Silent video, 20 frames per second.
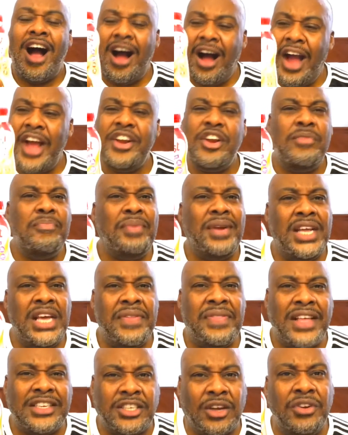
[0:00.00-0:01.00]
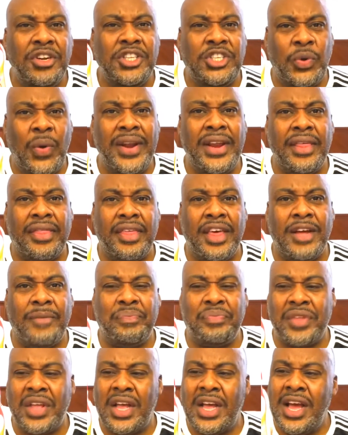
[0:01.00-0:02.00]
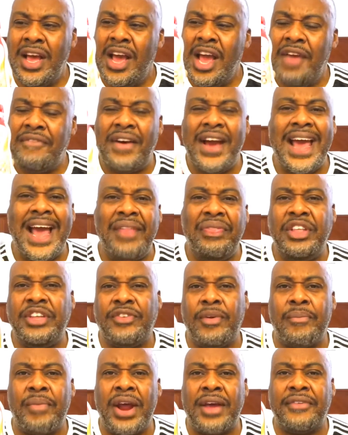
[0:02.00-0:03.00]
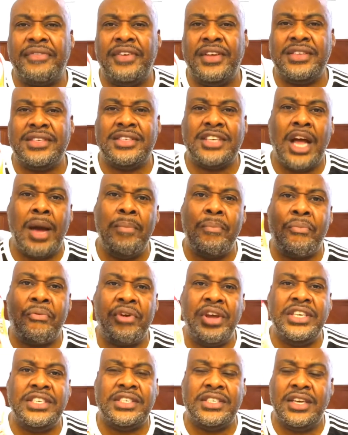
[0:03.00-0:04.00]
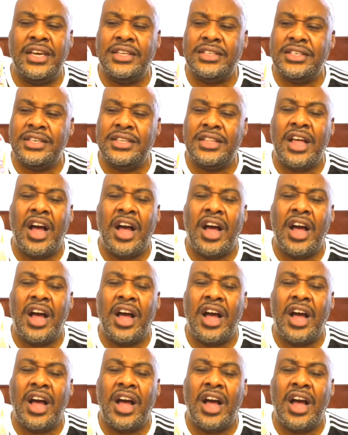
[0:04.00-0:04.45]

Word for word: I don't believe that's going to do anything. If I have this for breakfast, I'm pretty certain